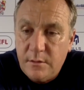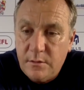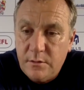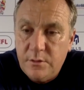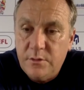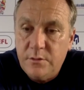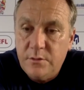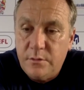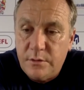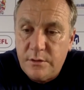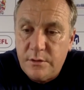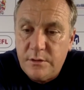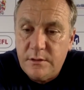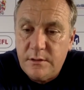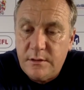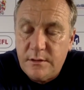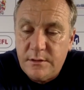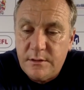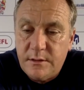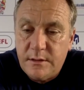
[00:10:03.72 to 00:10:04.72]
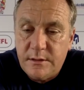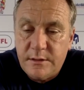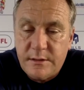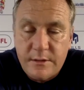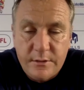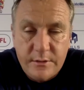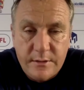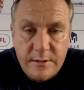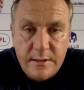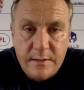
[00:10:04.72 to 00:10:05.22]
So it's
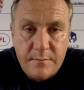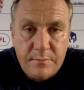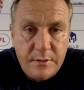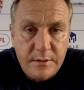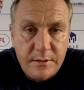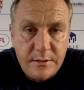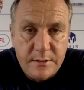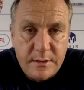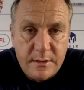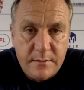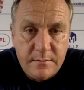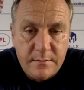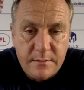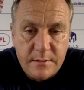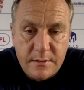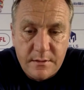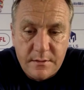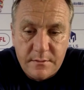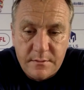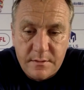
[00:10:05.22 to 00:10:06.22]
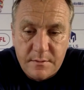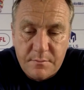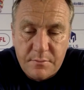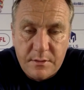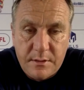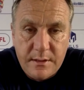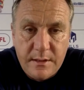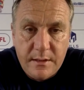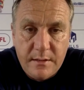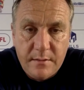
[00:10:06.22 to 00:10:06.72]
a great place to
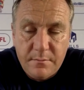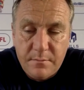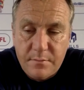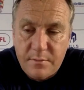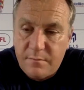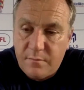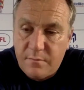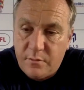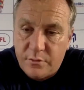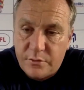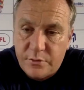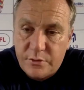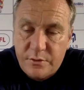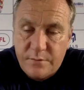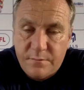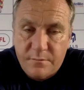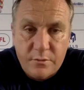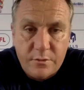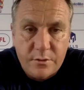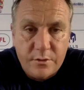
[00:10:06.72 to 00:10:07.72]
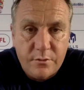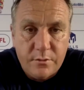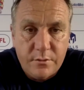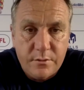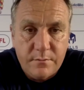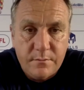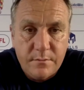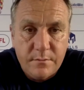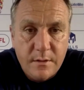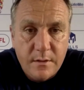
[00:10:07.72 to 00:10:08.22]
play. But of course, you've got to go
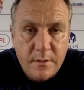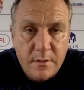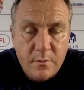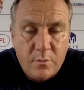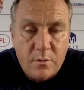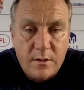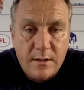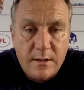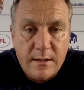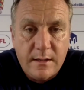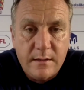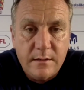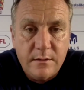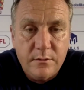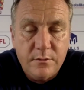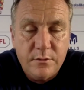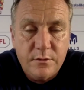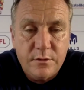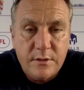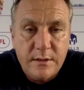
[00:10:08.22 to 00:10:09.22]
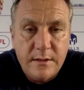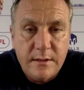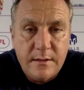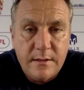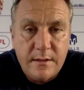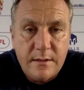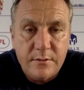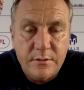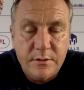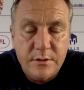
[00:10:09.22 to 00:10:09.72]
and work hard and go and try and get
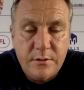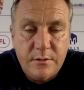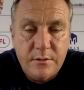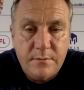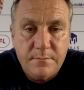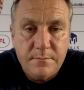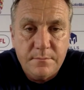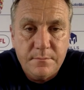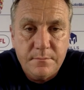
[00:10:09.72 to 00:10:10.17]
that result.